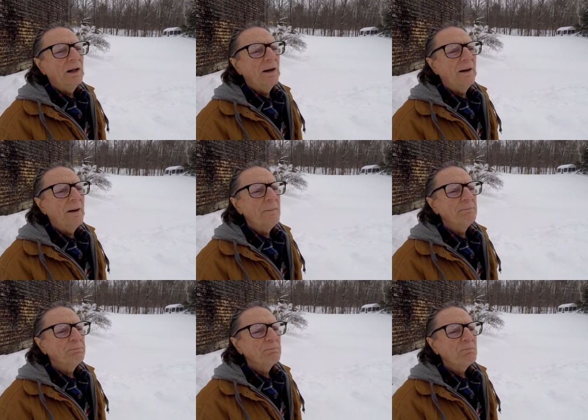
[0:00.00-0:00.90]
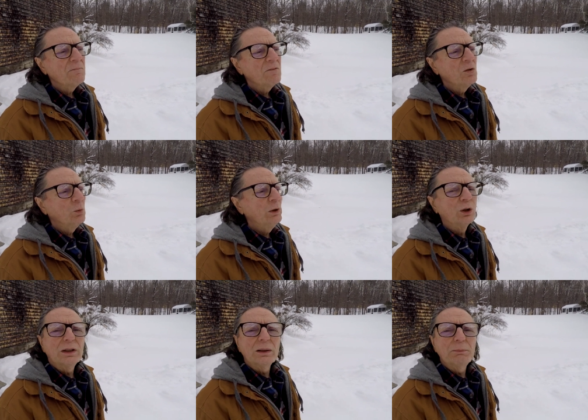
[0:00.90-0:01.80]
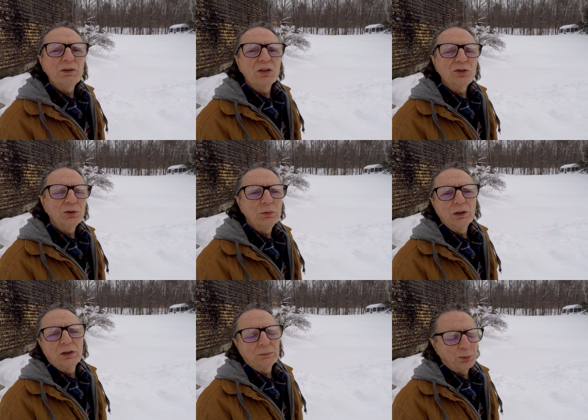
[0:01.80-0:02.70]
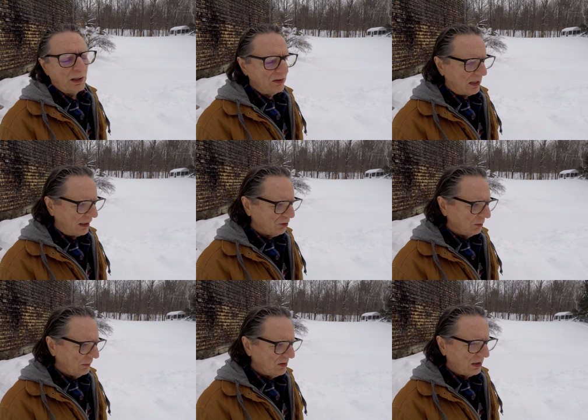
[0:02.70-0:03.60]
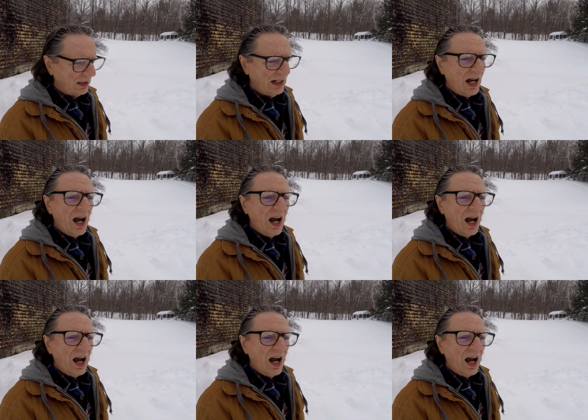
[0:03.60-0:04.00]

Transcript: um, we look at a position, we look at price action, and we say,